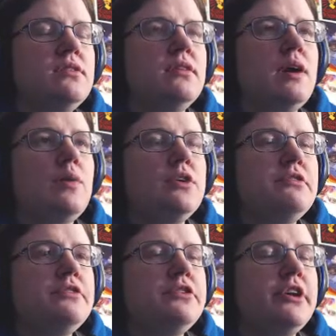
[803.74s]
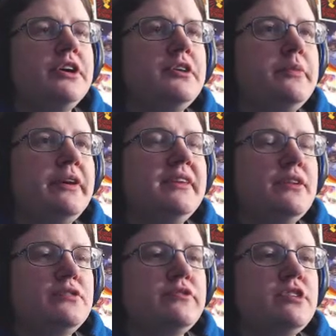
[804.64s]
I wonder if they're talking about
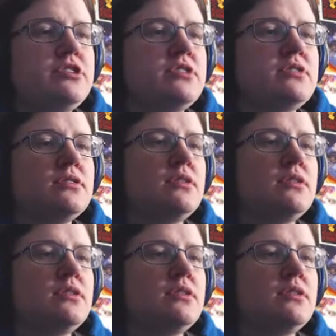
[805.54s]
those visions.